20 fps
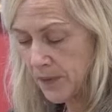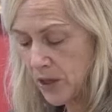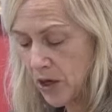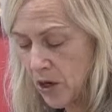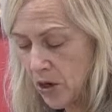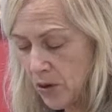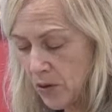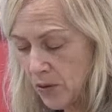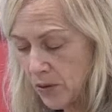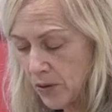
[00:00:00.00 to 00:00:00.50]

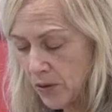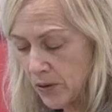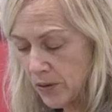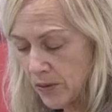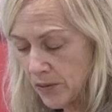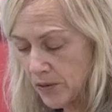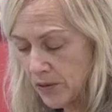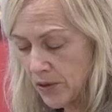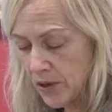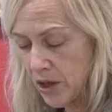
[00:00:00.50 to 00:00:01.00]
No,
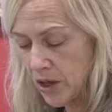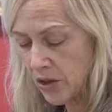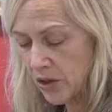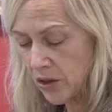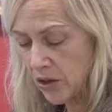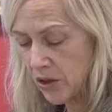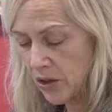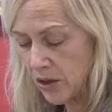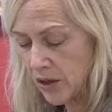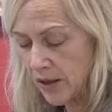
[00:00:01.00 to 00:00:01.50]
not
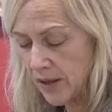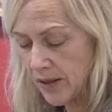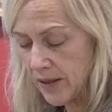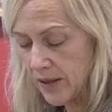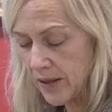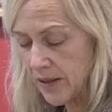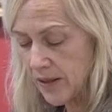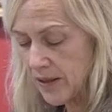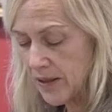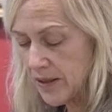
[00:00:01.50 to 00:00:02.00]
all.
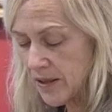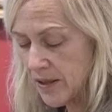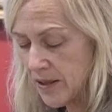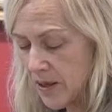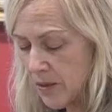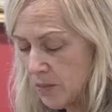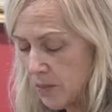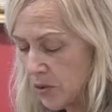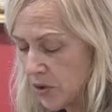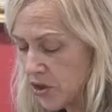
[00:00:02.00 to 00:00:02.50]

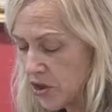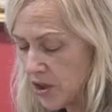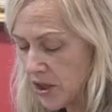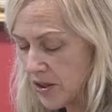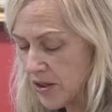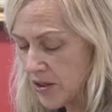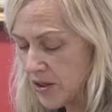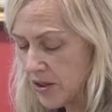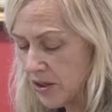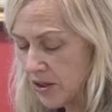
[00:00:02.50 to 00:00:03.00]
Some were
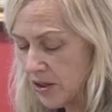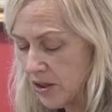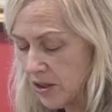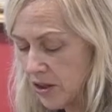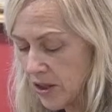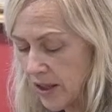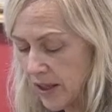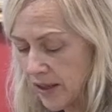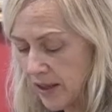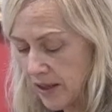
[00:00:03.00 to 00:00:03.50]
just
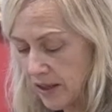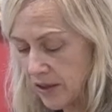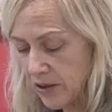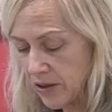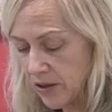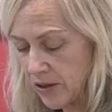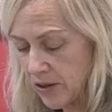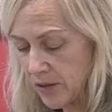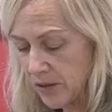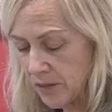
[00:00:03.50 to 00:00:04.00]
looking at
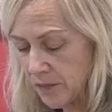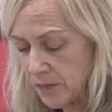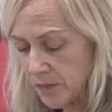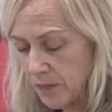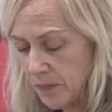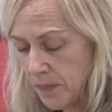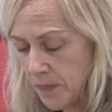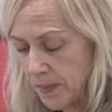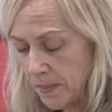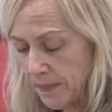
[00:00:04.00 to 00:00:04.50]
her.
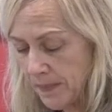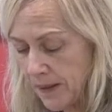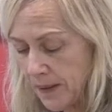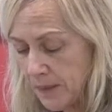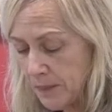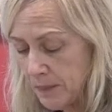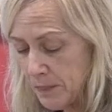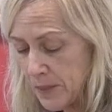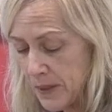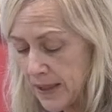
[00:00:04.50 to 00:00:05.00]

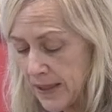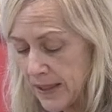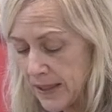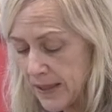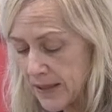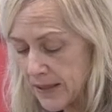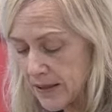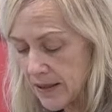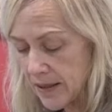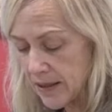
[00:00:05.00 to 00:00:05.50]

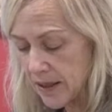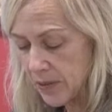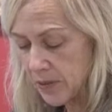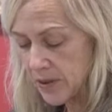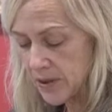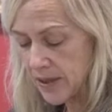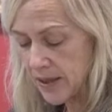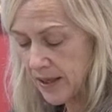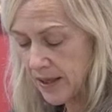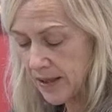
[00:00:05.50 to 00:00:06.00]
Please, they were
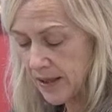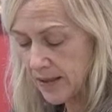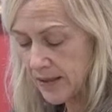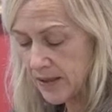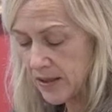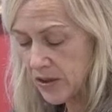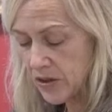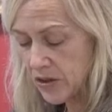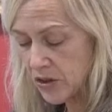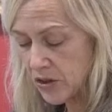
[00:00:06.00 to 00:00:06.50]
saying,
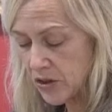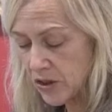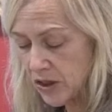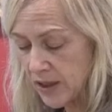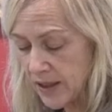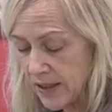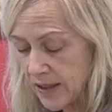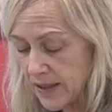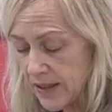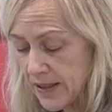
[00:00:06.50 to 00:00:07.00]
Sister,
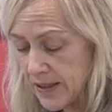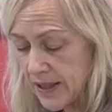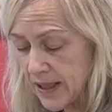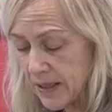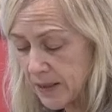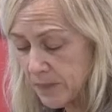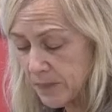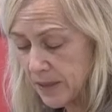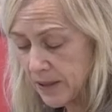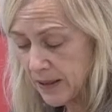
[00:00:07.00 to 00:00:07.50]

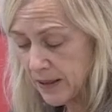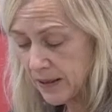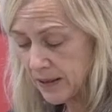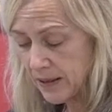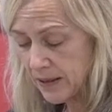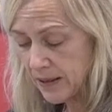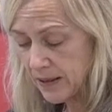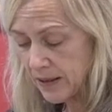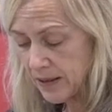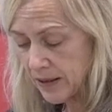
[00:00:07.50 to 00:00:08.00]
take me.
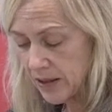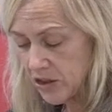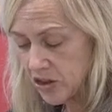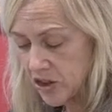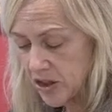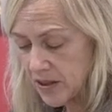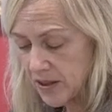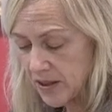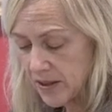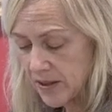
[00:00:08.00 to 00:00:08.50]

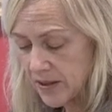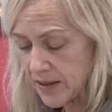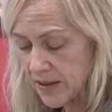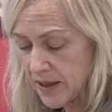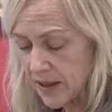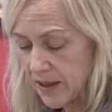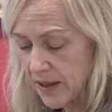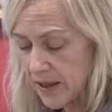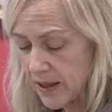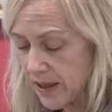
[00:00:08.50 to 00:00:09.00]
Jessica
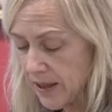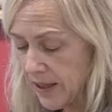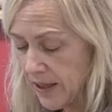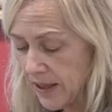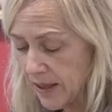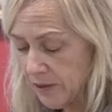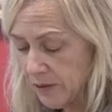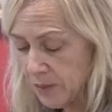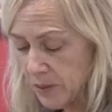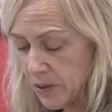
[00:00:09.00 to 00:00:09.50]
said,
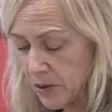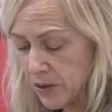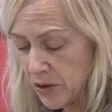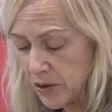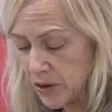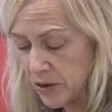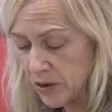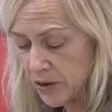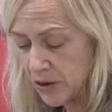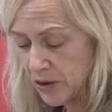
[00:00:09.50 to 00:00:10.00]
I have been
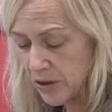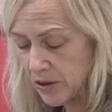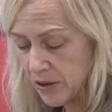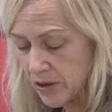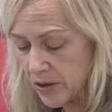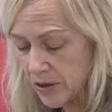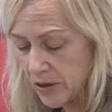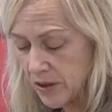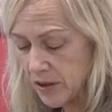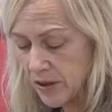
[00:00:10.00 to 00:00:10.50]
hurt.
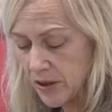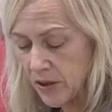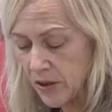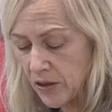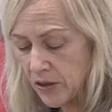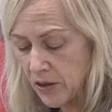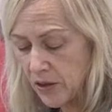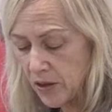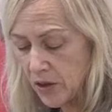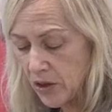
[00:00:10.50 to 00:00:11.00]

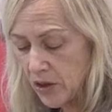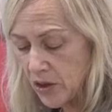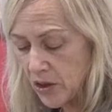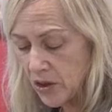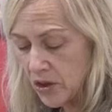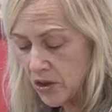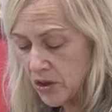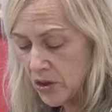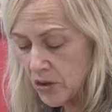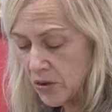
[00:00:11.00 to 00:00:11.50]
Another,
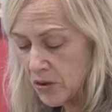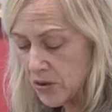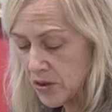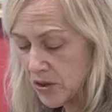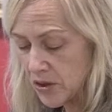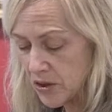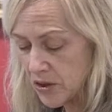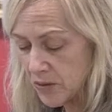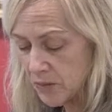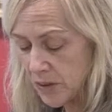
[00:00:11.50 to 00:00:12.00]
two
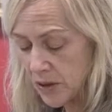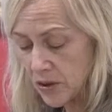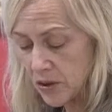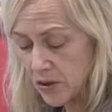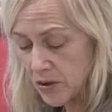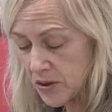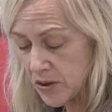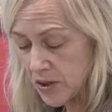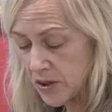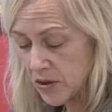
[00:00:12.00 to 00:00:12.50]
sisters, my
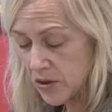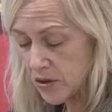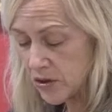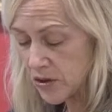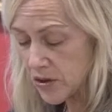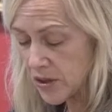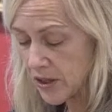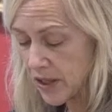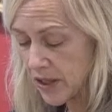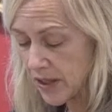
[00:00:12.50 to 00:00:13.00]
two
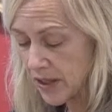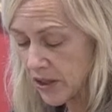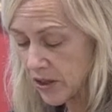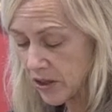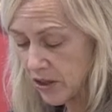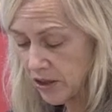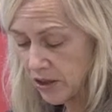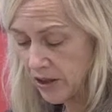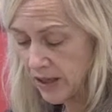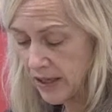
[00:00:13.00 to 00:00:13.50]
sisters died in
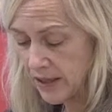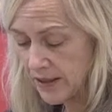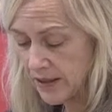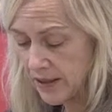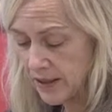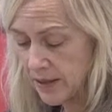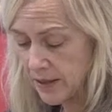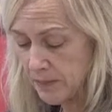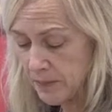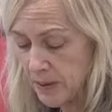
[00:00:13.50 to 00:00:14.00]
a car
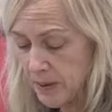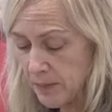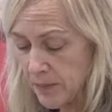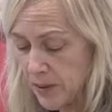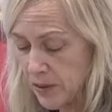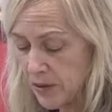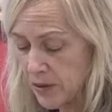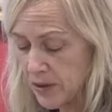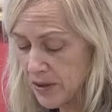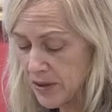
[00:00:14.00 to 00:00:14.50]
accident and my
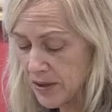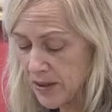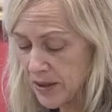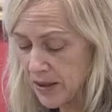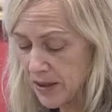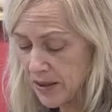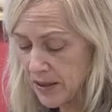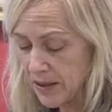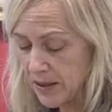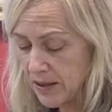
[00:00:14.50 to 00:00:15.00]
mother is
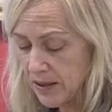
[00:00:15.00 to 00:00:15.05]
sick.